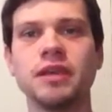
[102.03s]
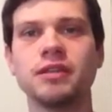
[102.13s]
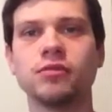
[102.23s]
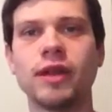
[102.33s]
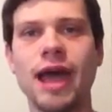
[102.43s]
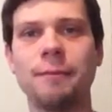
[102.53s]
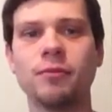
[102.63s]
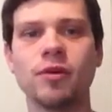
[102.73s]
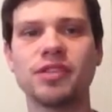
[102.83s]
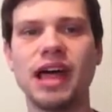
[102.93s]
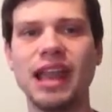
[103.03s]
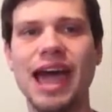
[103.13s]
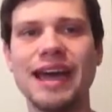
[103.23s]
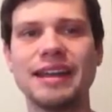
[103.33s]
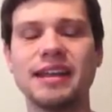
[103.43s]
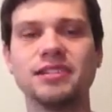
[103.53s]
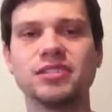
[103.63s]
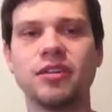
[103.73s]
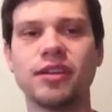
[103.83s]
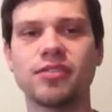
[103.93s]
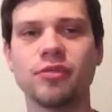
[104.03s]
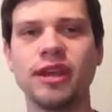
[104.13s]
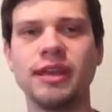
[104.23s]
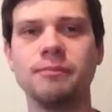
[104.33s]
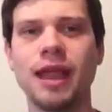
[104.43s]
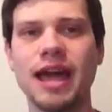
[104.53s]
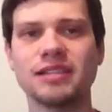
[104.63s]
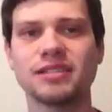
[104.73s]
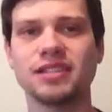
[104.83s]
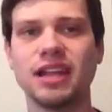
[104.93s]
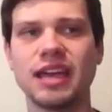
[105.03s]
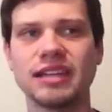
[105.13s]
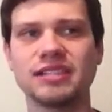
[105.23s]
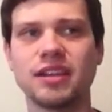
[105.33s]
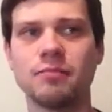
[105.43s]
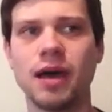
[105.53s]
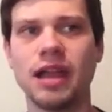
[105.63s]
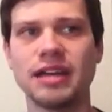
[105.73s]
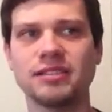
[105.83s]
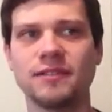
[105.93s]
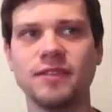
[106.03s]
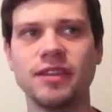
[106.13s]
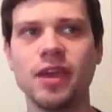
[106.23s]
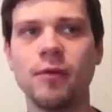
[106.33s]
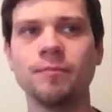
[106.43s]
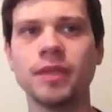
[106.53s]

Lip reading: That's what happened with Aladdin and Sonic 3D Blast, like I said in my last video,